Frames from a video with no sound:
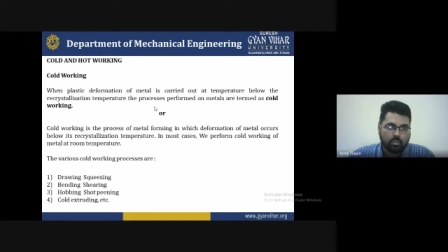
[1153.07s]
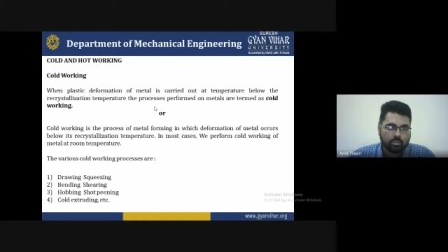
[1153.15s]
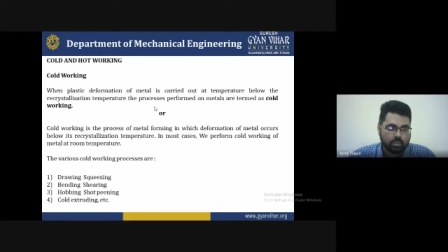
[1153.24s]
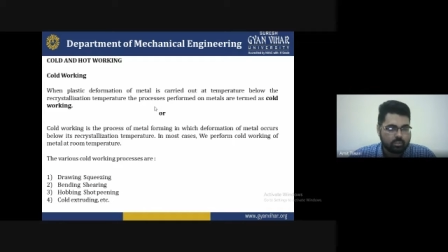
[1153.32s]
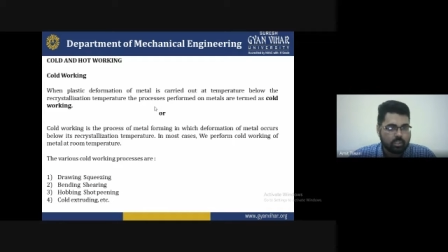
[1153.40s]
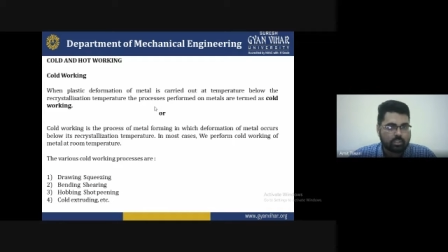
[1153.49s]
So
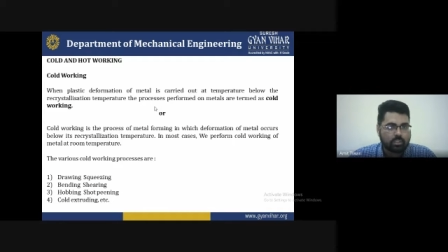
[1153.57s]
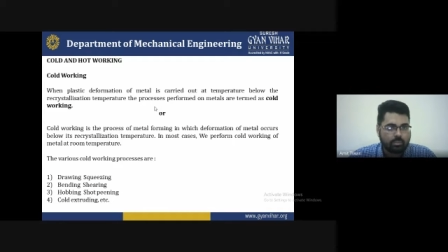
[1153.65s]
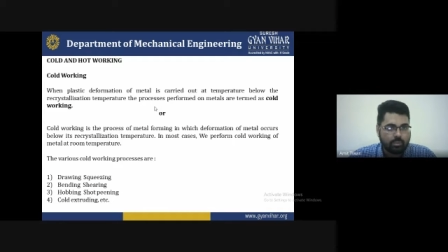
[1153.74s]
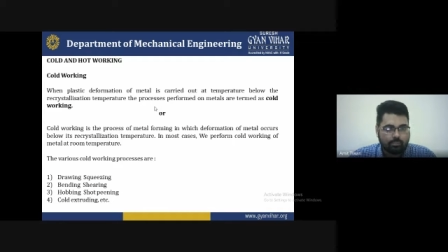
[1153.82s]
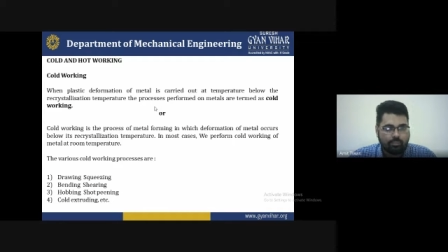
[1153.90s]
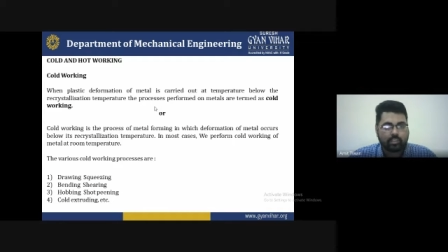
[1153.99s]
these are the
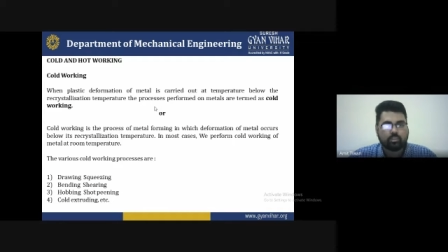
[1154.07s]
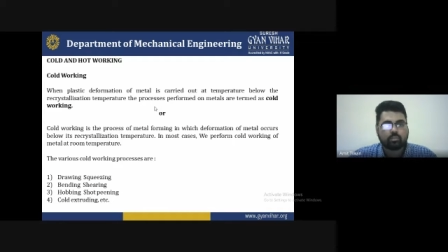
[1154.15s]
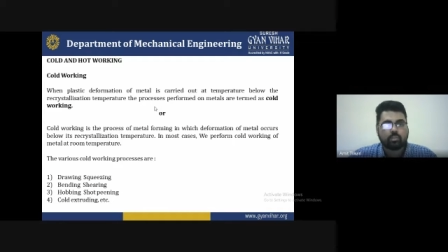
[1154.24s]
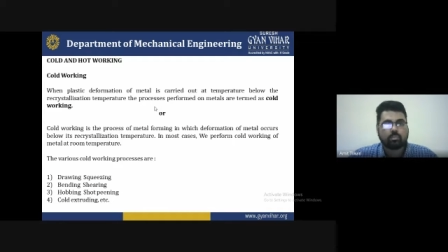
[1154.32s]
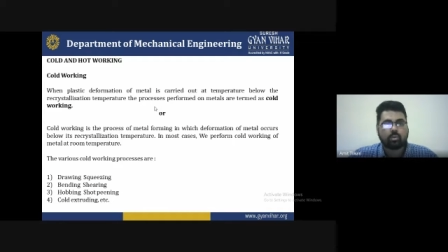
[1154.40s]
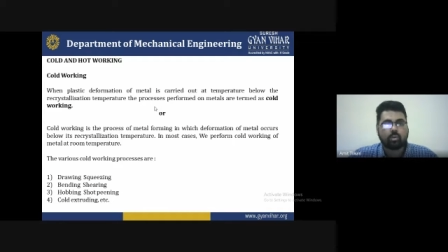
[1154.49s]
definitions
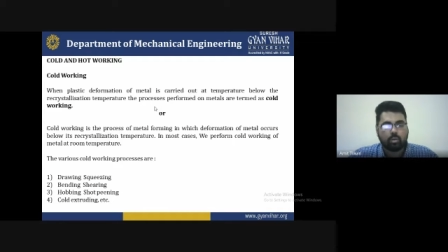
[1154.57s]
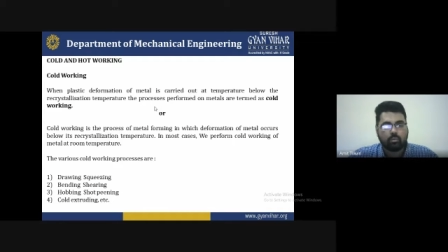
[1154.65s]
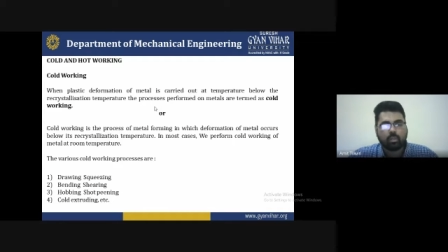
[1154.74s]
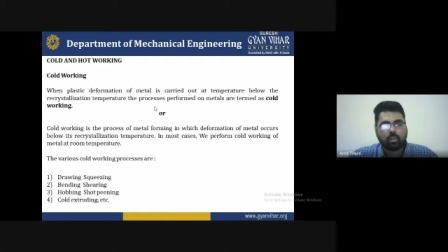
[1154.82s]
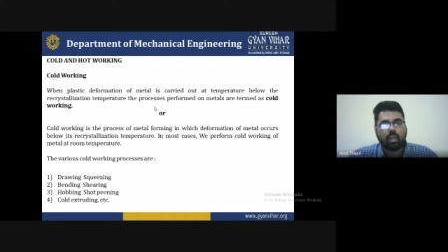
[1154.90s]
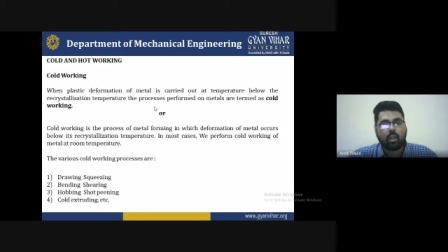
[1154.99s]
of the cold
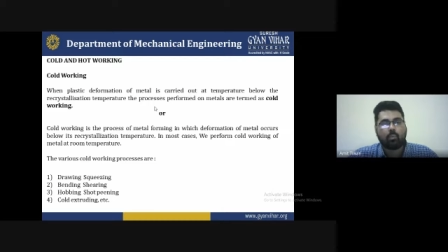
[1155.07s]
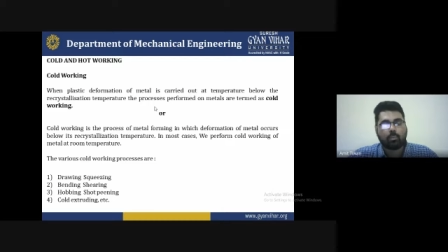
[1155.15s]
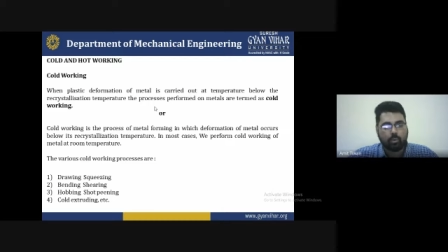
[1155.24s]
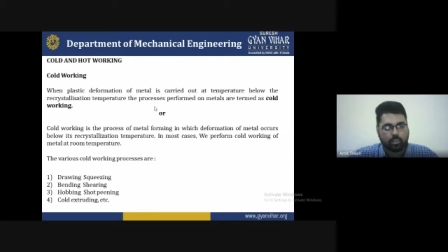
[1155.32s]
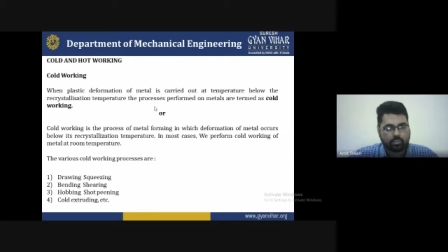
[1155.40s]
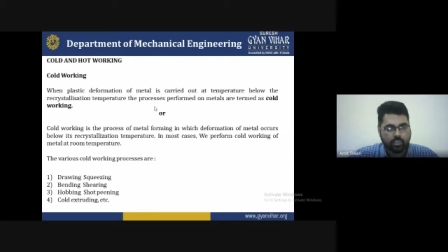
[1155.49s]
working. I hope you
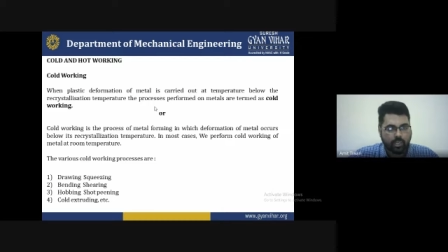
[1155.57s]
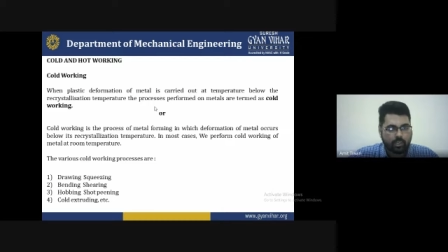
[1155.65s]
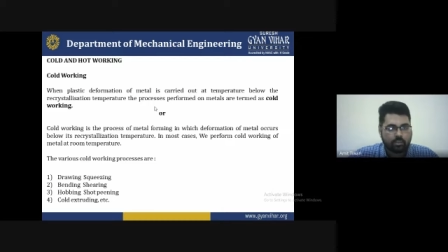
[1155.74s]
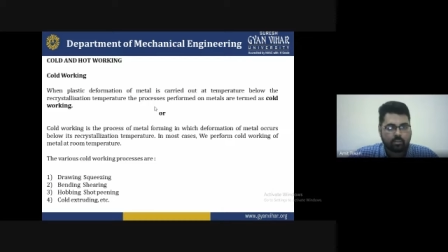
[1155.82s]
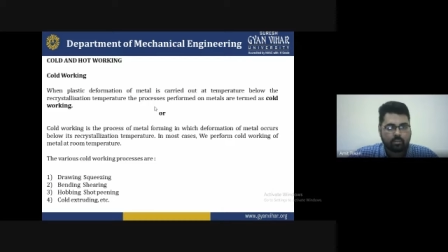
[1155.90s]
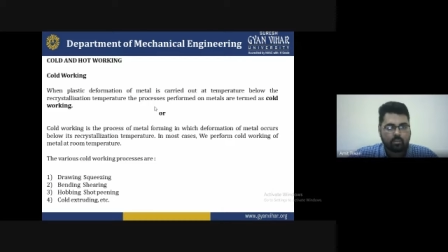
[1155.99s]
understand.
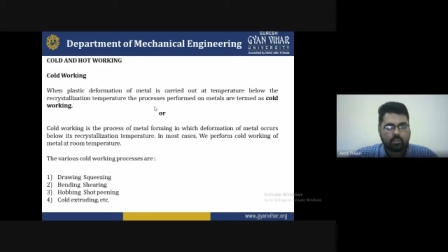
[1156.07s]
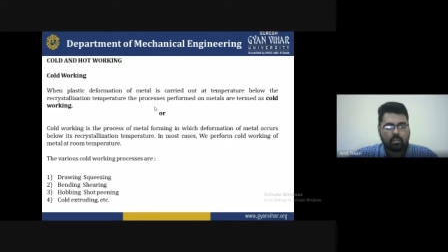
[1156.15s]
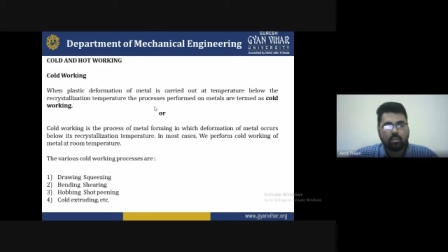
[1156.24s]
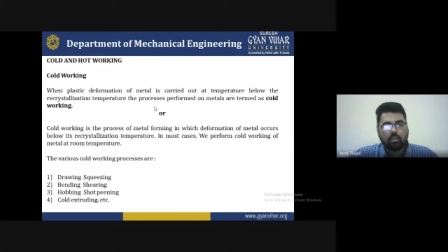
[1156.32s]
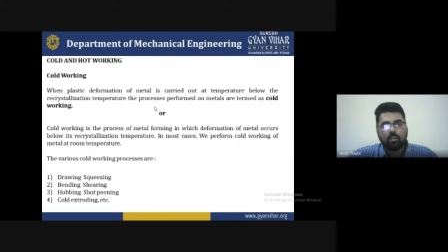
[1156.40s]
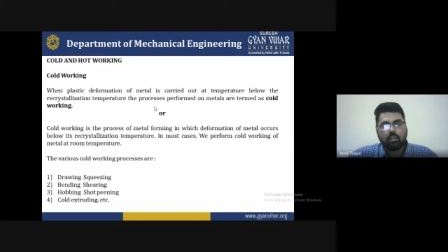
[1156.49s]

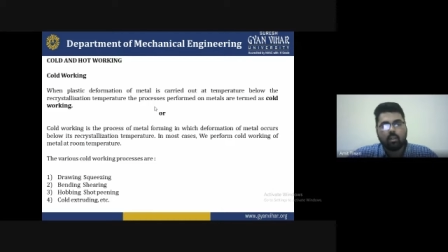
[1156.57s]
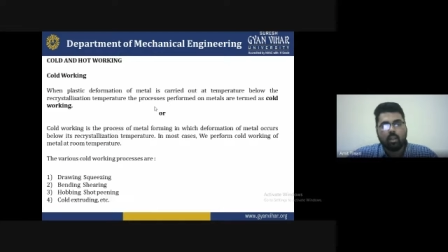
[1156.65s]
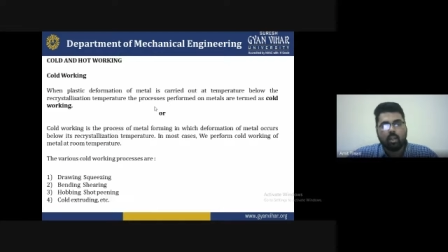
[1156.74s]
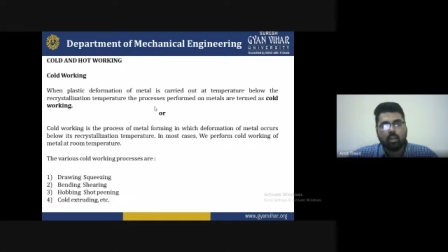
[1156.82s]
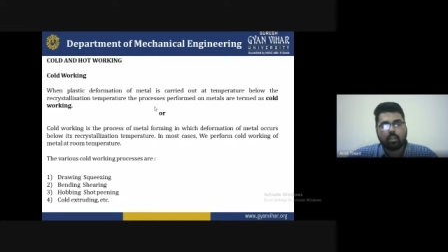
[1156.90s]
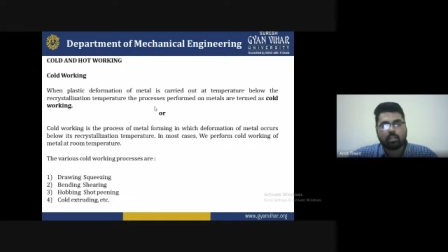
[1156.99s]

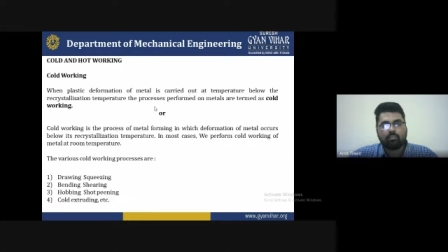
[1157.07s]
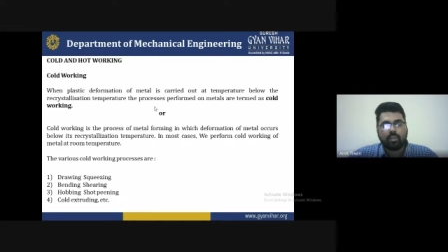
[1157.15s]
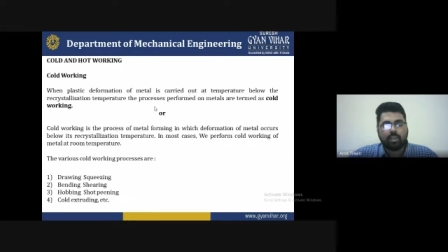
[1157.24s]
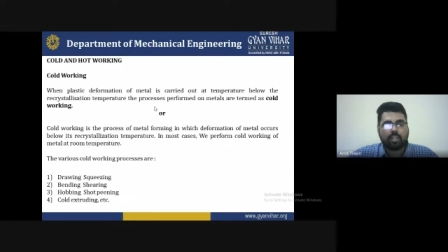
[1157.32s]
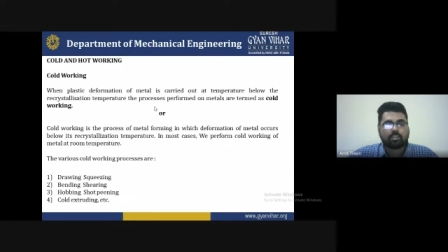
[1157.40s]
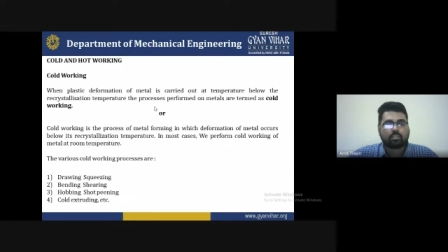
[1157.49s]
And the
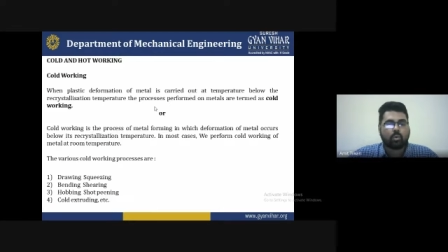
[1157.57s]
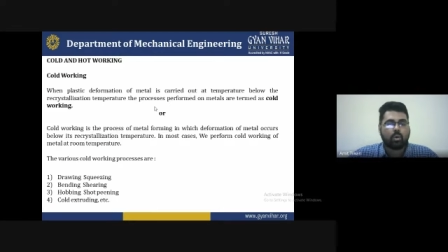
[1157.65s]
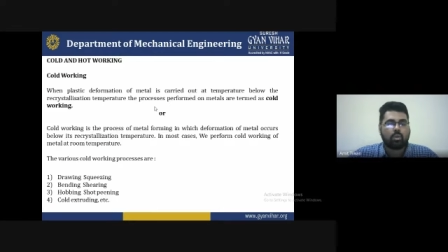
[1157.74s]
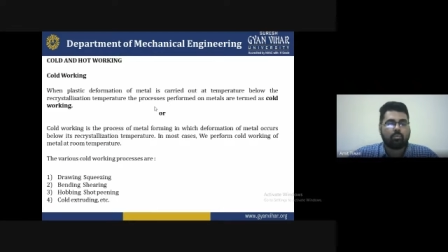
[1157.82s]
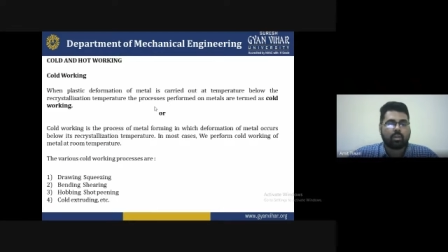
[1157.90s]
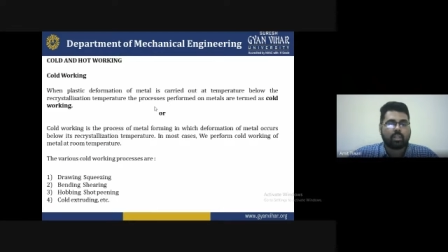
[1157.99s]
various
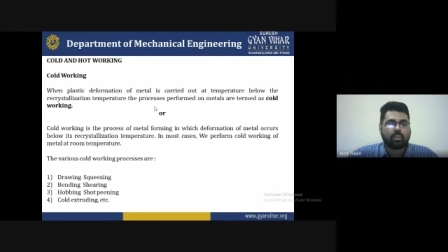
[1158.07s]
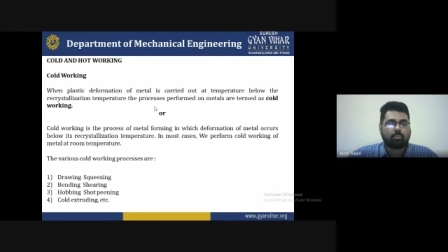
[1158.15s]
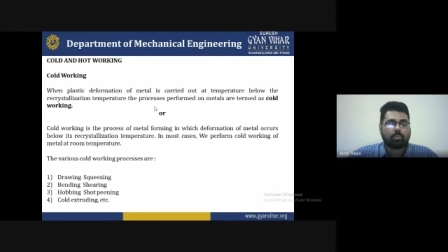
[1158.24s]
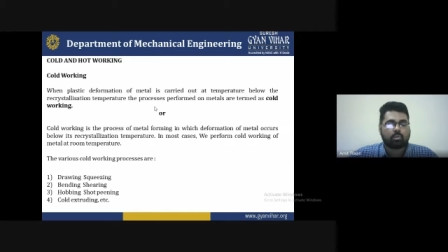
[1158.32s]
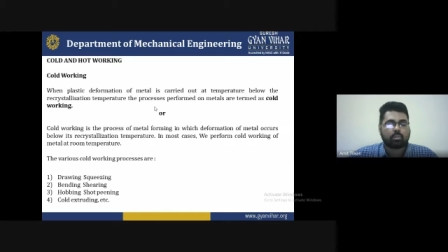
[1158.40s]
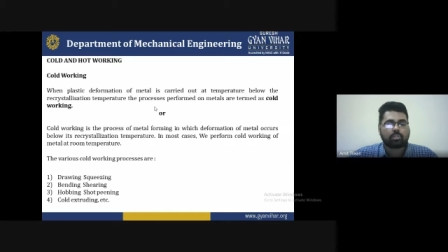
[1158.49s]
cold working
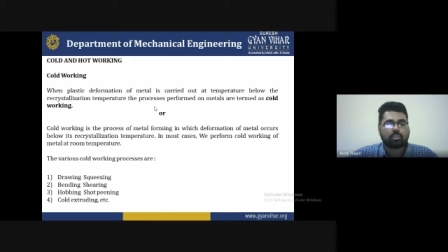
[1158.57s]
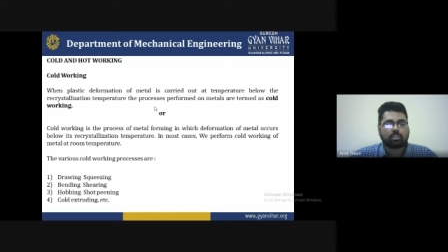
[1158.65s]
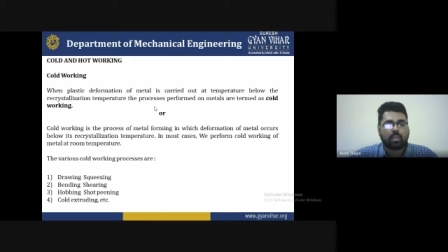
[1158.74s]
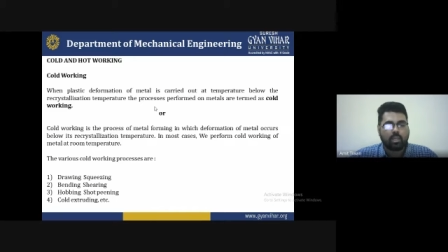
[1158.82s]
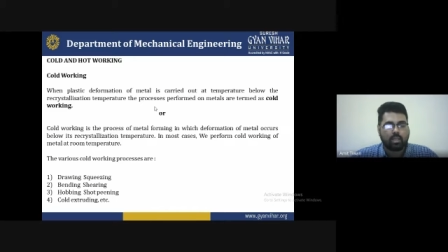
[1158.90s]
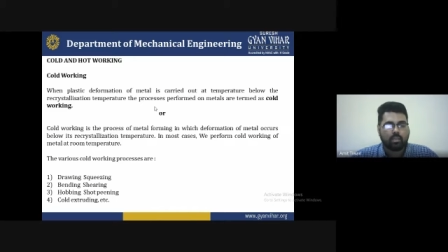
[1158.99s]
processes
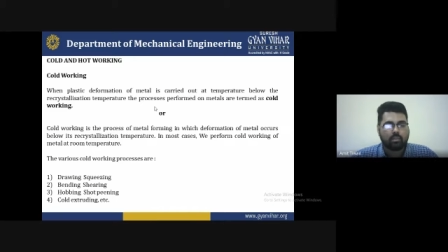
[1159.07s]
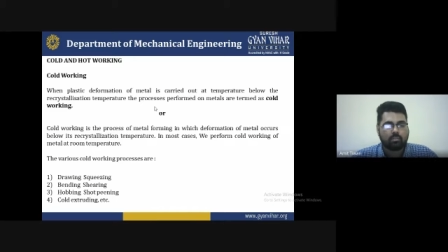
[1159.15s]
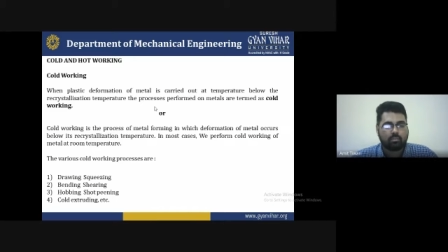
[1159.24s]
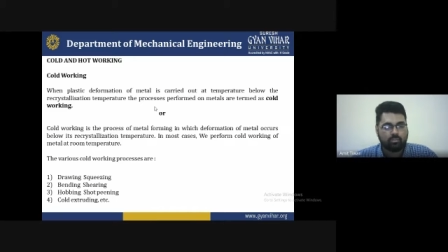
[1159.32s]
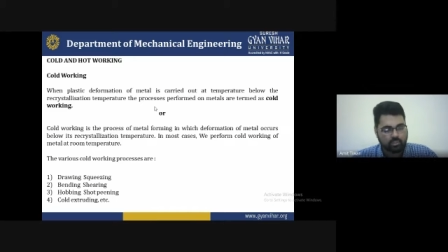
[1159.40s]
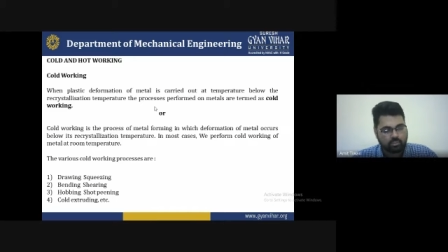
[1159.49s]
are:
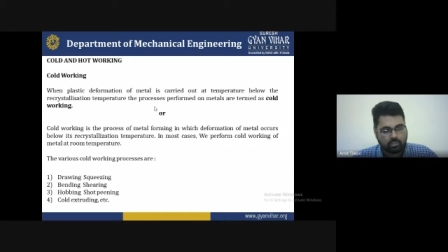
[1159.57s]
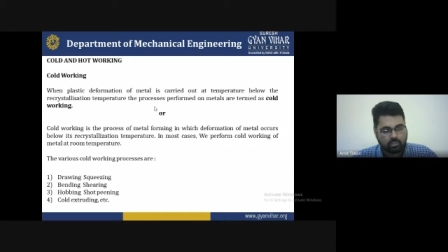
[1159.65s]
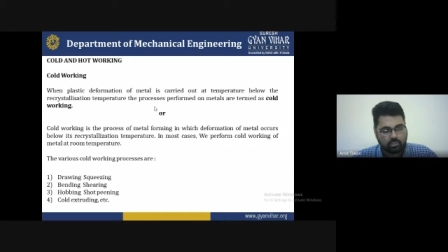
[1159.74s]
first